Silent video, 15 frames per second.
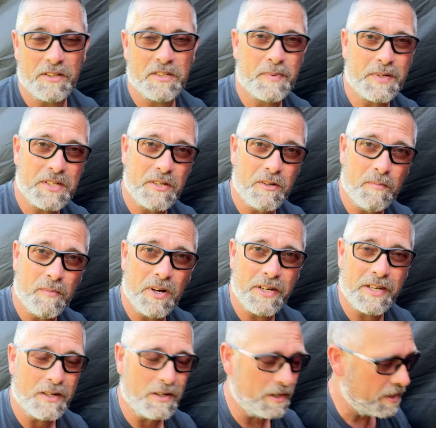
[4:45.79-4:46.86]
especially on my
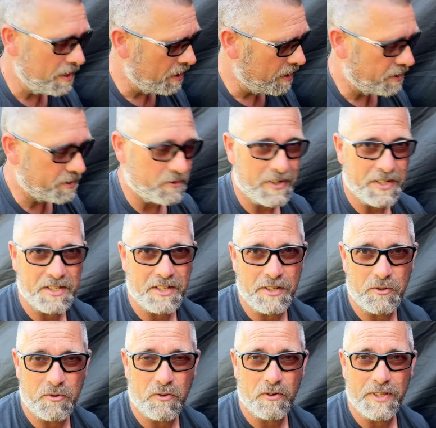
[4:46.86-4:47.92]
car, to actually
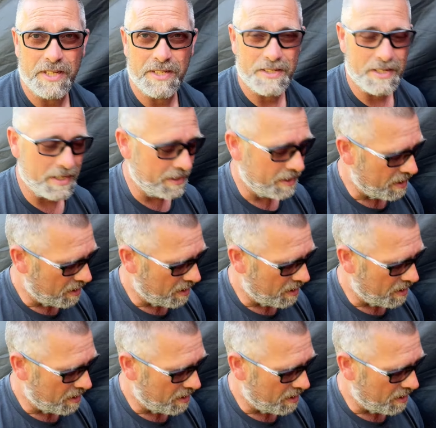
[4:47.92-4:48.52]
draw these in.